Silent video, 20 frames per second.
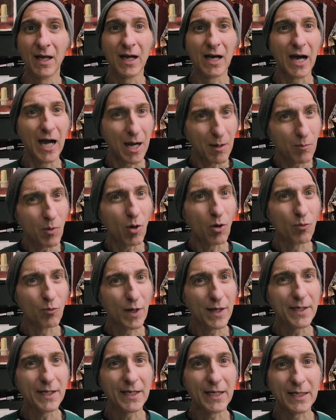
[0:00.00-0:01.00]
I'm
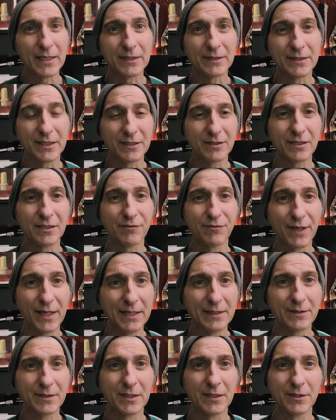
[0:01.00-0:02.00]
already at a
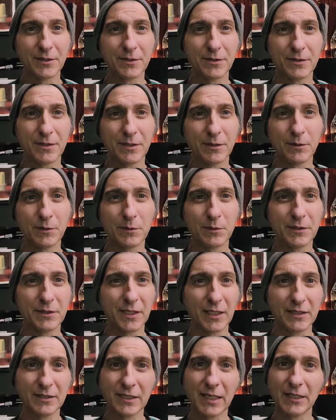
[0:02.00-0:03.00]
disadvantage to
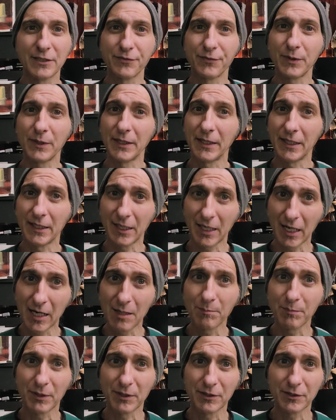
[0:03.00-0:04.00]
successfully
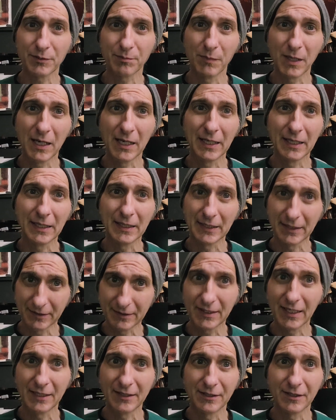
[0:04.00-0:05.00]
accomplish my
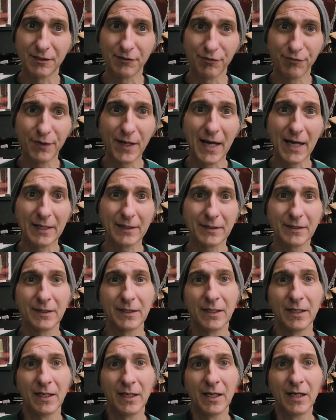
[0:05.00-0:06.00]
intended effect.
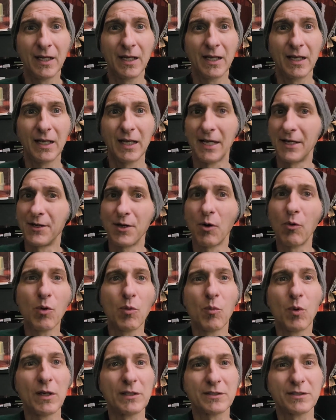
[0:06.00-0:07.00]
And no
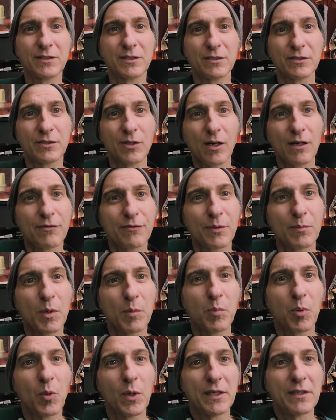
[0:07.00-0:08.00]
one wants to start from a
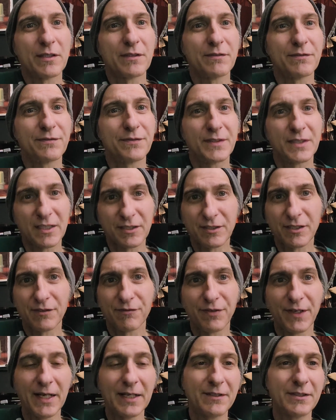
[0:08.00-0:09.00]
point of
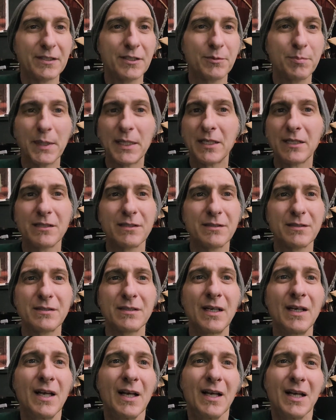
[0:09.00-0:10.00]
disadvantage because
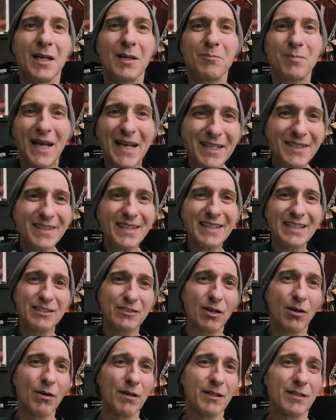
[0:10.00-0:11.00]
painting is
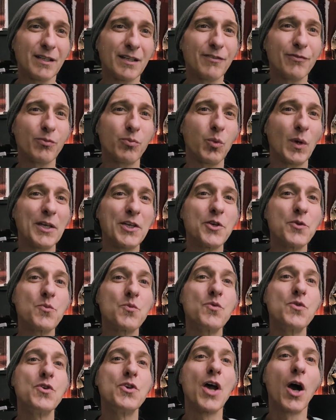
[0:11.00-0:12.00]
hard enough when you
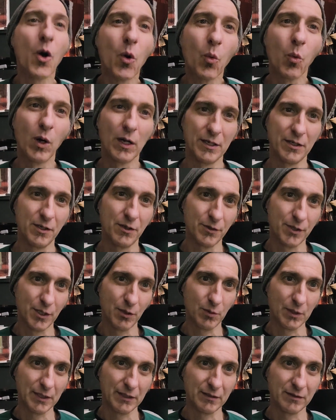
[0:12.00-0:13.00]
know what you're
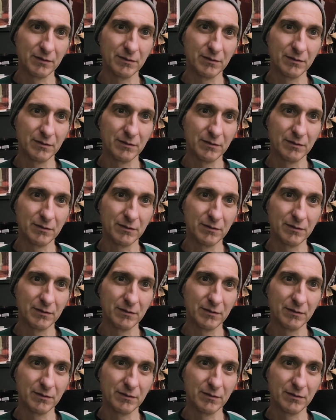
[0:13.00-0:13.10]
doing,